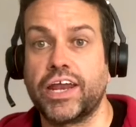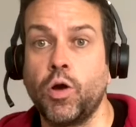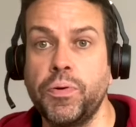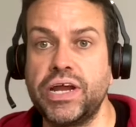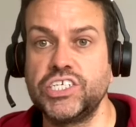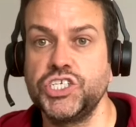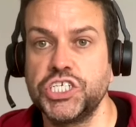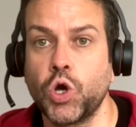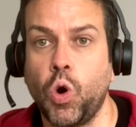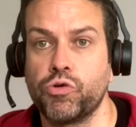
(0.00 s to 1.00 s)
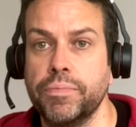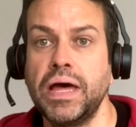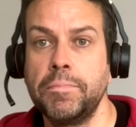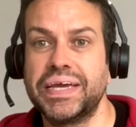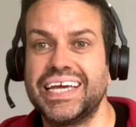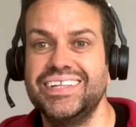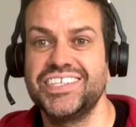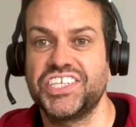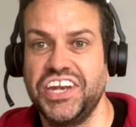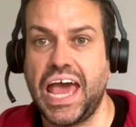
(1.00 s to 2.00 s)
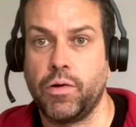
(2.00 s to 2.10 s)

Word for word: Right, Operation Decorum begins